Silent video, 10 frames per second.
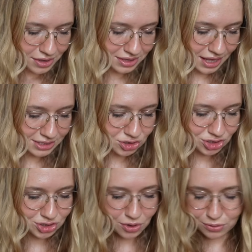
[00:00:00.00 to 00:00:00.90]
That's
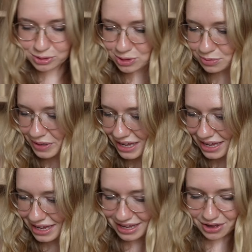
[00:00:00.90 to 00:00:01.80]
so
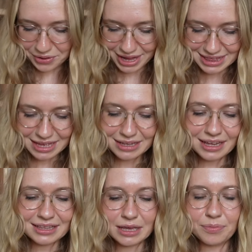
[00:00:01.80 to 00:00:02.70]
sweet. Okay,
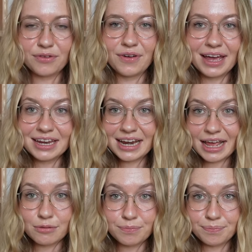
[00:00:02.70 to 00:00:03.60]
they provided
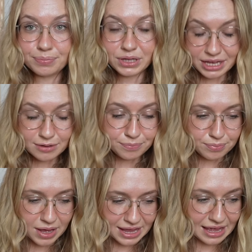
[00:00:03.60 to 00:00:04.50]

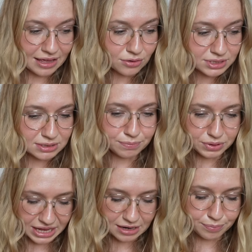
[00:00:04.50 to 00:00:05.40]
a hilt
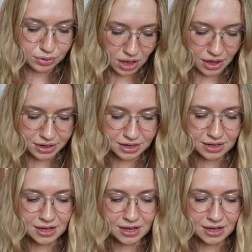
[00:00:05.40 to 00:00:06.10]
blade plug.